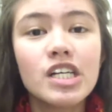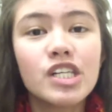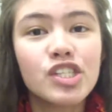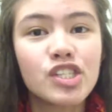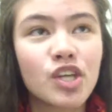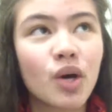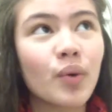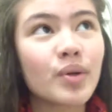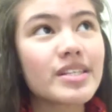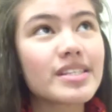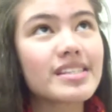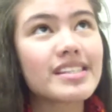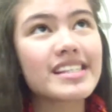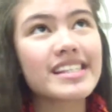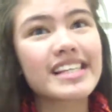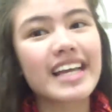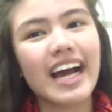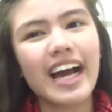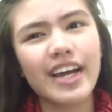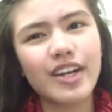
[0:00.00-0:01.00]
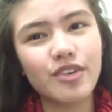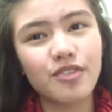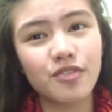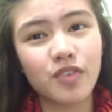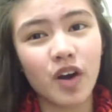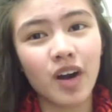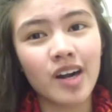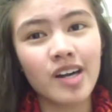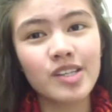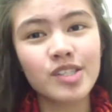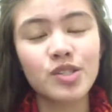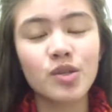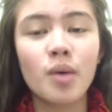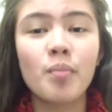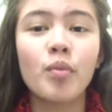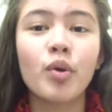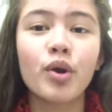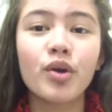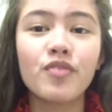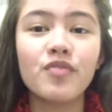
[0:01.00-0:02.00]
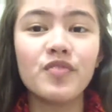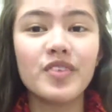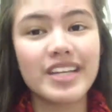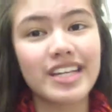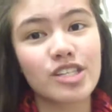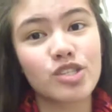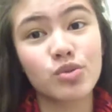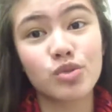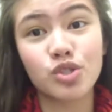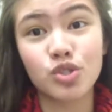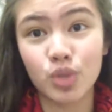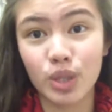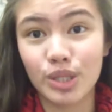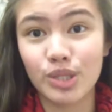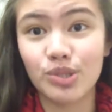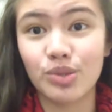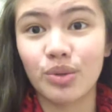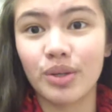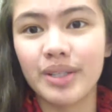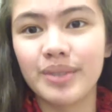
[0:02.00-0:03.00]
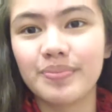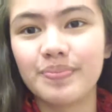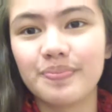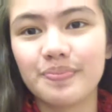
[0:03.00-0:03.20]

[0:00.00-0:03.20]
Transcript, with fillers: So it's kind of far, so I'm more convenient to a drugstore.